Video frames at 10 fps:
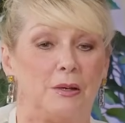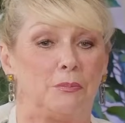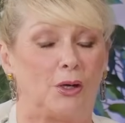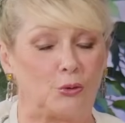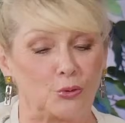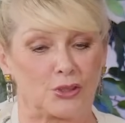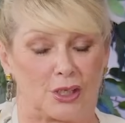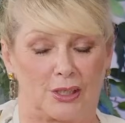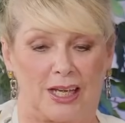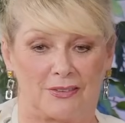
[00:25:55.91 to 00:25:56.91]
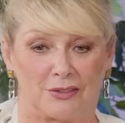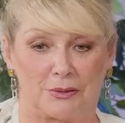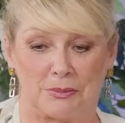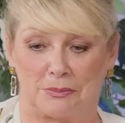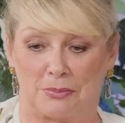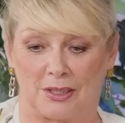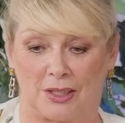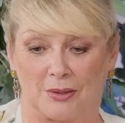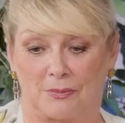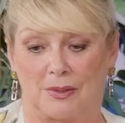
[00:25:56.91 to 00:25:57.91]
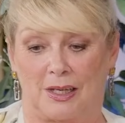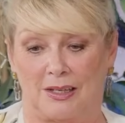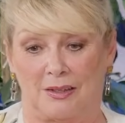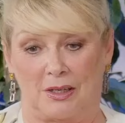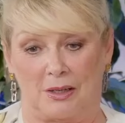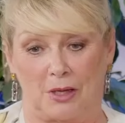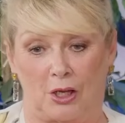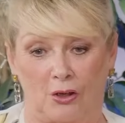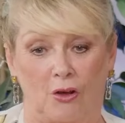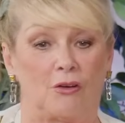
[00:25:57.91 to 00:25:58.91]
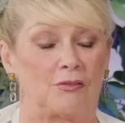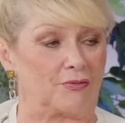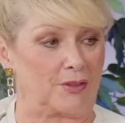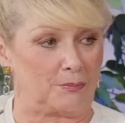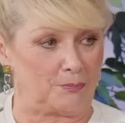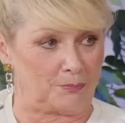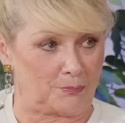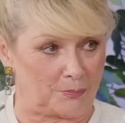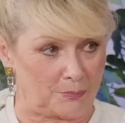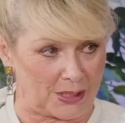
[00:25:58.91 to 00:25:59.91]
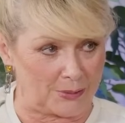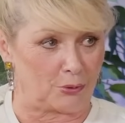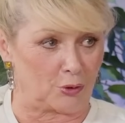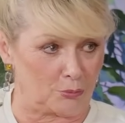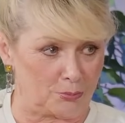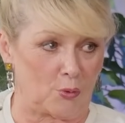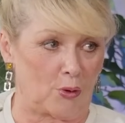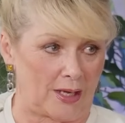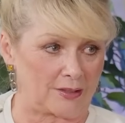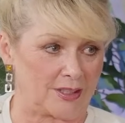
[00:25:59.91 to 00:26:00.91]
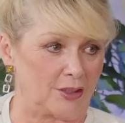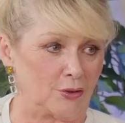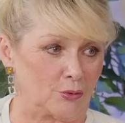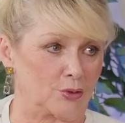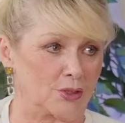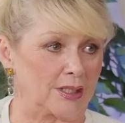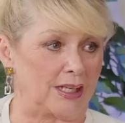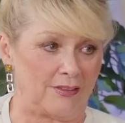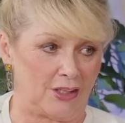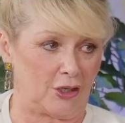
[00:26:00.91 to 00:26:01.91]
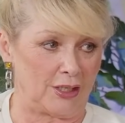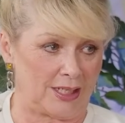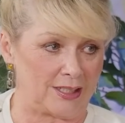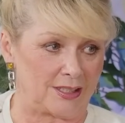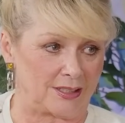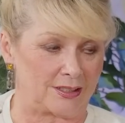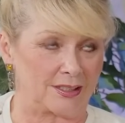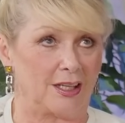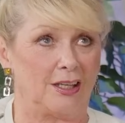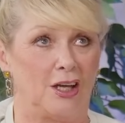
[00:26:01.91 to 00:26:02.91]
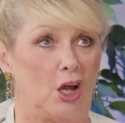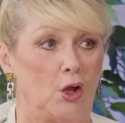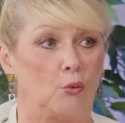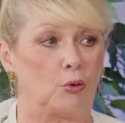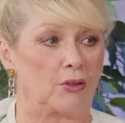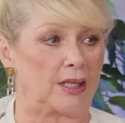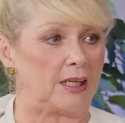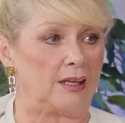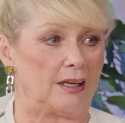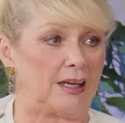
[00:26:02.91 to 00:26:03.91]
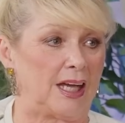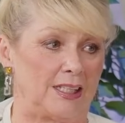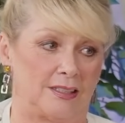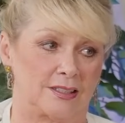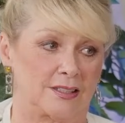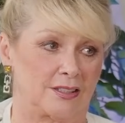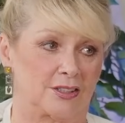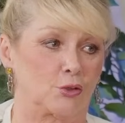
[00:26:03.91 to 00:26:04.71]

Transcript: But also, you have to remember that a lot of the people who bought our singles in the early 80s were the 8 to